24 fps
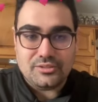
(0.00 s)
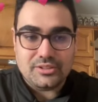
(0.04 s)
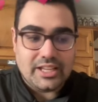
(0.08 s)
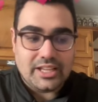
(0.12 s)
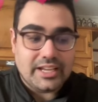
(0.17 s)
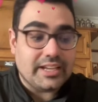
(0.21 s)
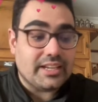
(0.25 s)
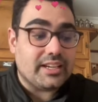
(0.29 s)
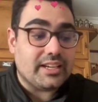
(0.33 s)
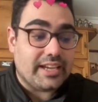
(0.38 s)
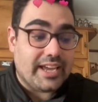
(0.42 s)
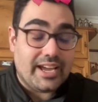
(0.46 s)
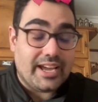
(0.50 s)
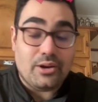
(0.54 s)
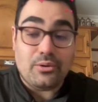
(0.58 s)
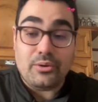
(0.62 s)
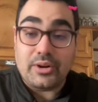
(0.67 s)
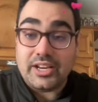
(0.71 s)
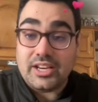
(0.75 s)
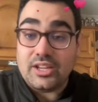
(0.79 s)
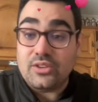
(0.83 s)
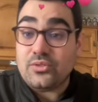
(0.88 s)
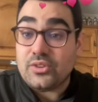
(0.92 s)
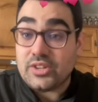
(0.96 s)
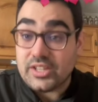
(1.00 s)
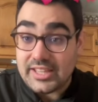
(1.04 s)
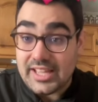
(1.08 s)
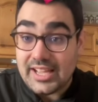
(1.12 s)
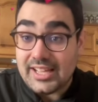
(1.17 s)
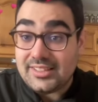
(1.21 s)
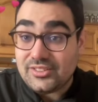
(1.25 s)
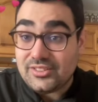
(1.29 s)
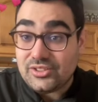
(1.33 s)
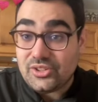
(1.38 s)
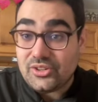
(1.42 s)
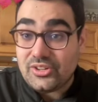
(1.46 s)
Like, get ready for
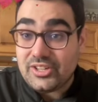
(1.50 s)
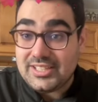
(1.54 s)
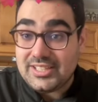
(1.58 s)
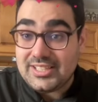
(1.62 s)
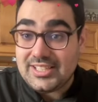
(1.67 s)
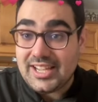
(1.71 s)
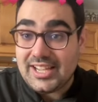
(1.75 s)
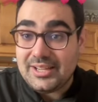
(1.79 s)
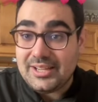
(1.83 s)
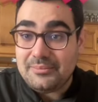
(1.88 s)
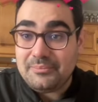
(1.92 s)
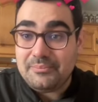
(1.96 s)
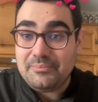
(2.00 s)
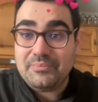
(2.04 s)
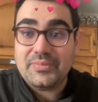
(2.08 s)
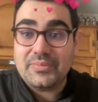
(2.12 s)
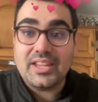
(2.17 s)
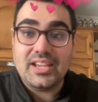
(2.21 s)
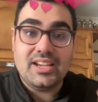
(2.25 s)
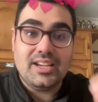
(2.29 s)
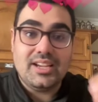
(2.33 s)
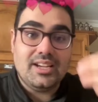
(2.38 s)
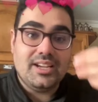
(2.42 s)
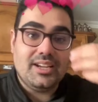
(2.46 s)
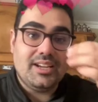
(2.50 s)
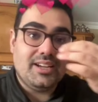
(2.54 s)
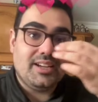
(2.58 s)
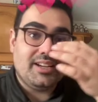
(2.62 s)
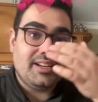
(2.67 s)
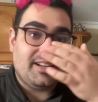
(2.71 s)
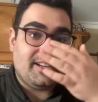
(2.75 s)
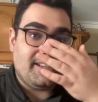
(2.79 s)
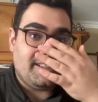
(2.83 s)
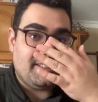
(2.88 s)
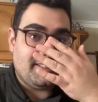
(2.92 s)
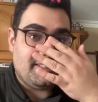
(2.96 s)
that story time,
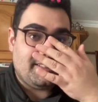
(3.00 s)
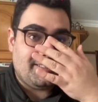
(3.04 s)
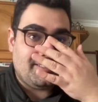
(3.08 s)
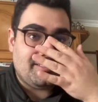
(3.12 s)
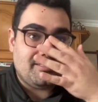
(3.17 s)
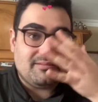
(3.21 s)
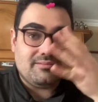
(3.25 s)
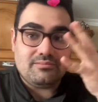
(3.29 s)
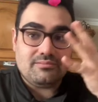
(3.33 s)
because